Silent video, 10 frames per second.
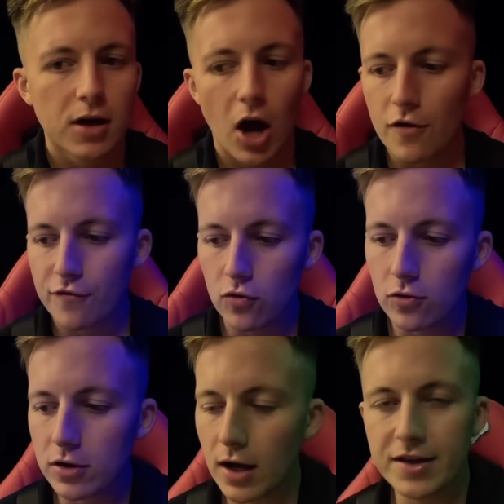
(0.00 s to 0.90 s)

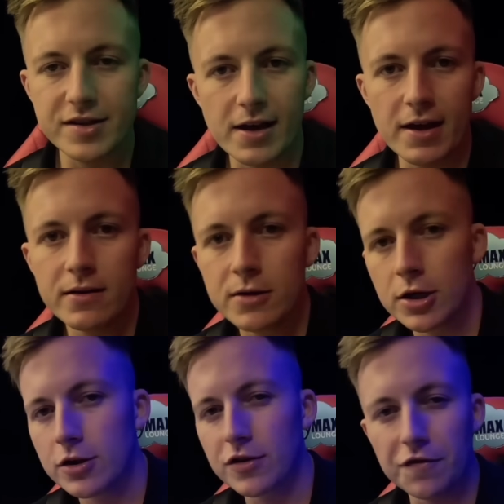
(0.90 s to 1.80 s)
Overall, I'd say
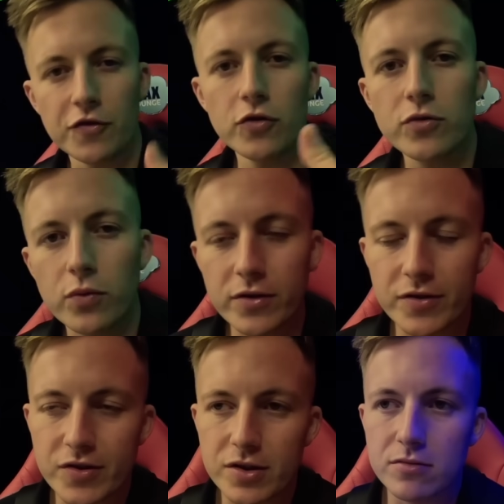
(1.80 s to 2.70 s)
the food
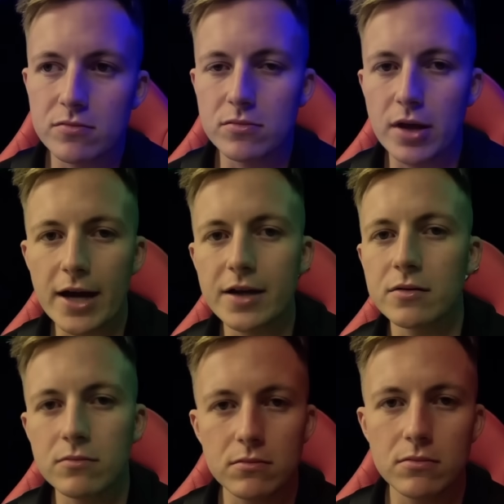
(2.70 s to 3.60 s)
was like
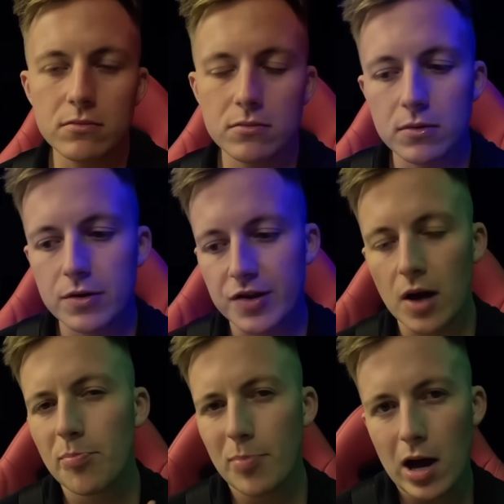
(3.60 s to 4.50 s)

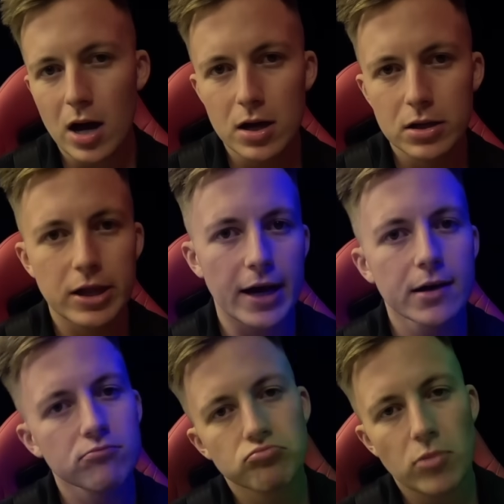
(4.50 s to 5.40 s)
subpar, like
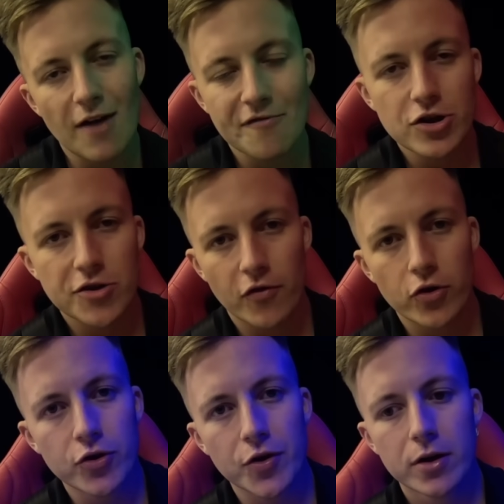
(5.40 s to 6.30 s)
average
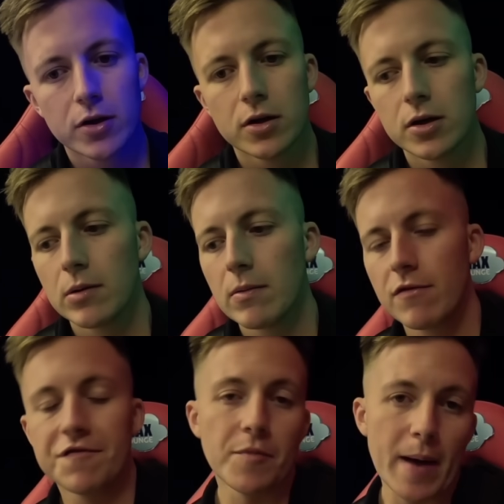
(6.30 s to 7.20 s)
food
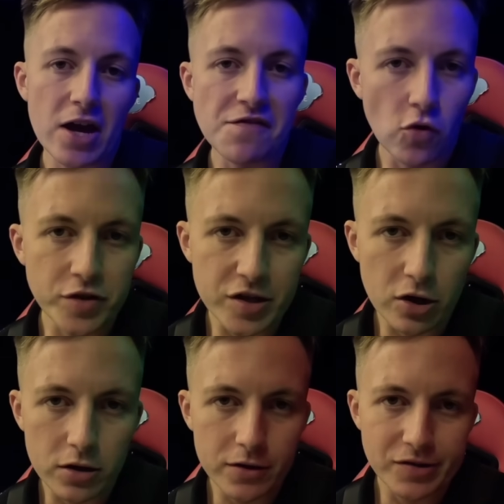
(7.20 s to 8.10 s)
for paying $40.
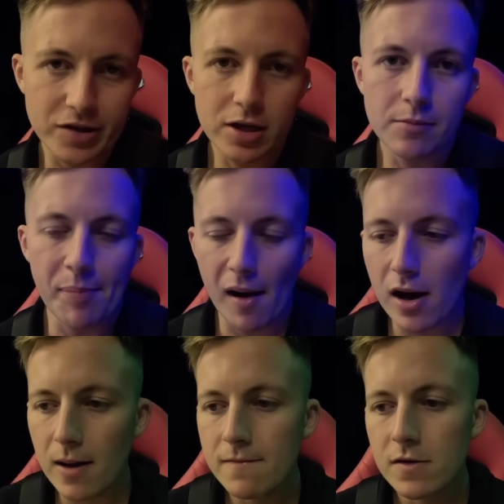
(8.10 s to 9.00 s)

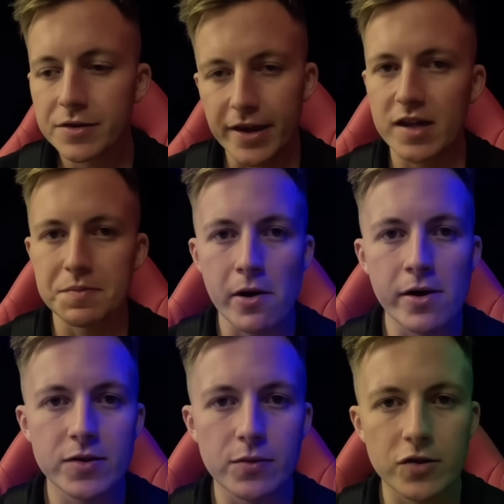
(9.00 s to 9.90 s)
But the
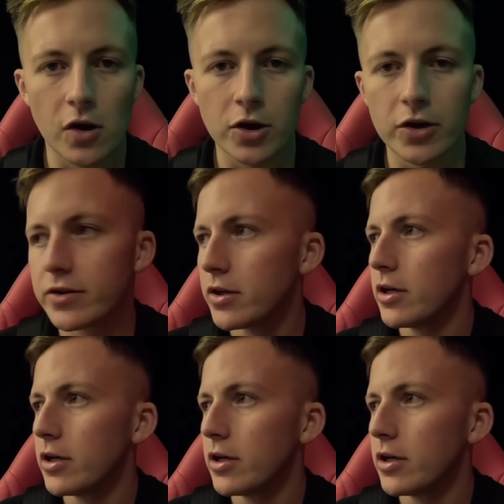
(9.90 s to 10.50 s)
experience was so good.